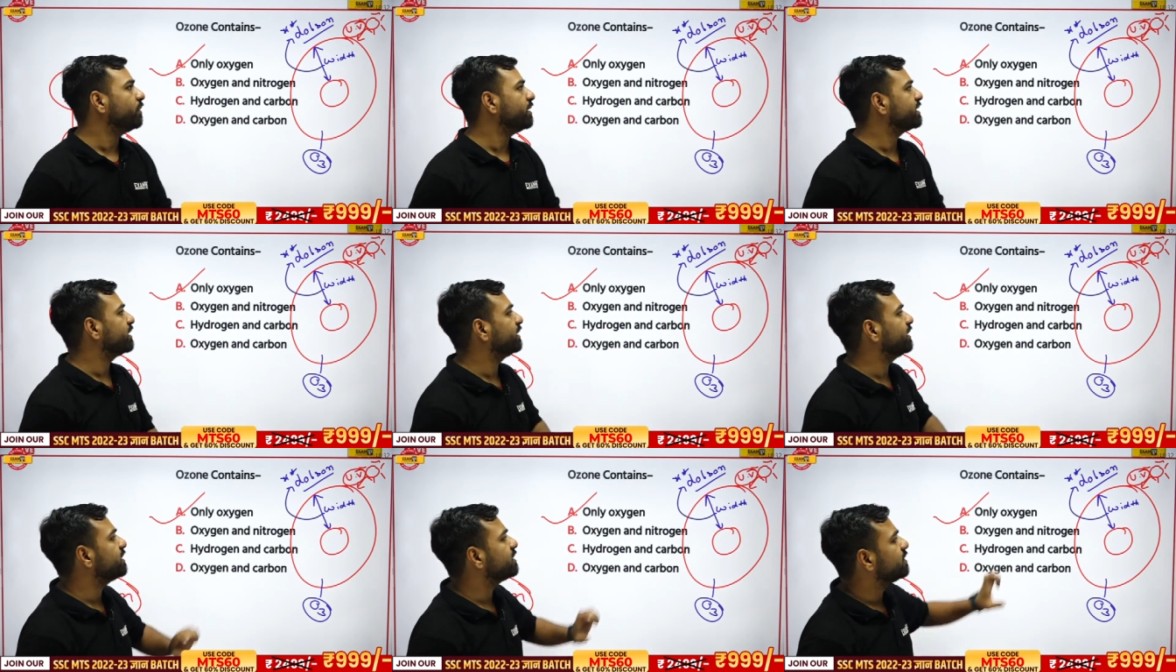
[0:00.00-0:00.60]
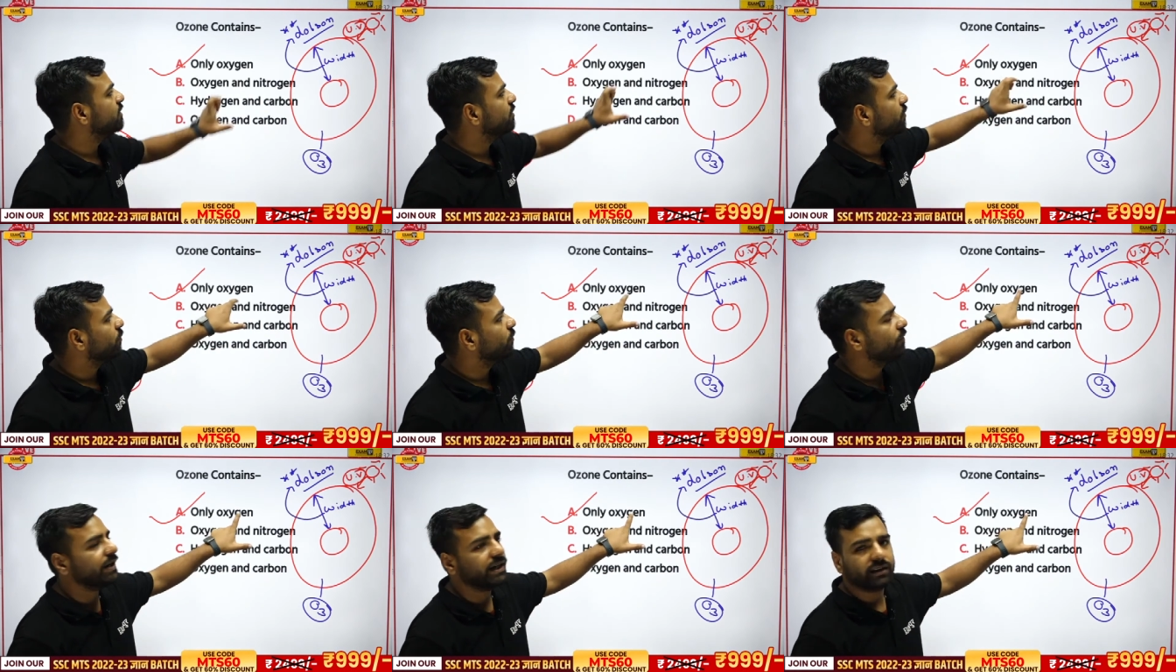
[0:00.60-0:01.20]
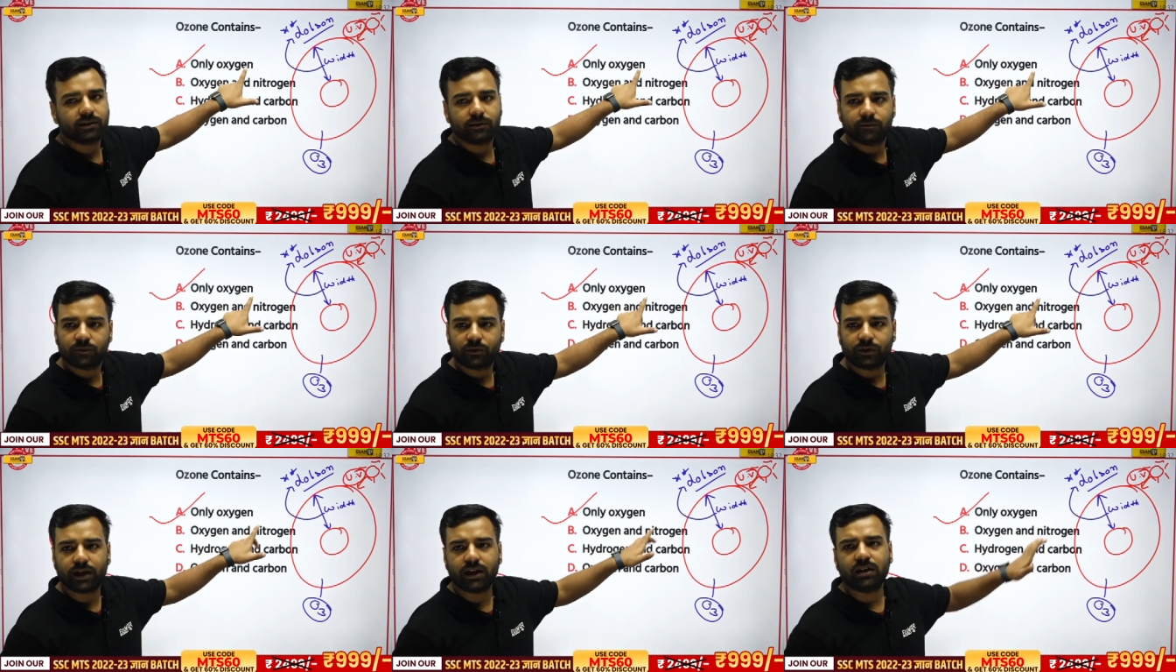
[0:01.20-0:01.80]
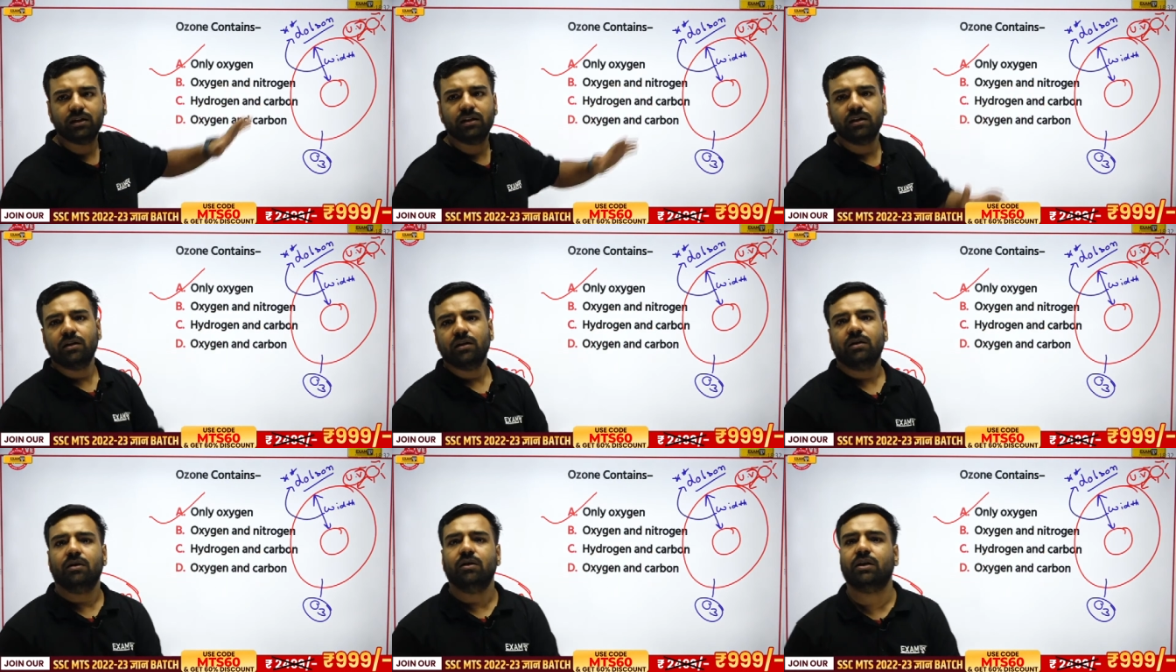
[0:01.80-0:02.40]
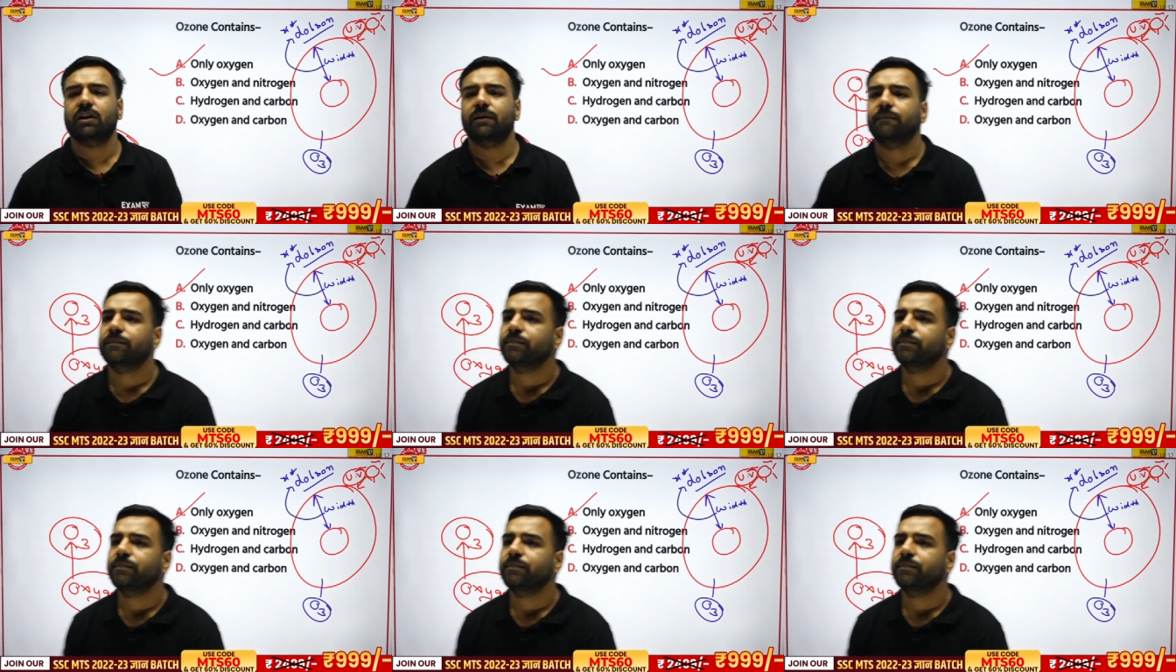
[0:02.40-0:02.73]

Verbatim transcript: which is used to measure this width. Fine.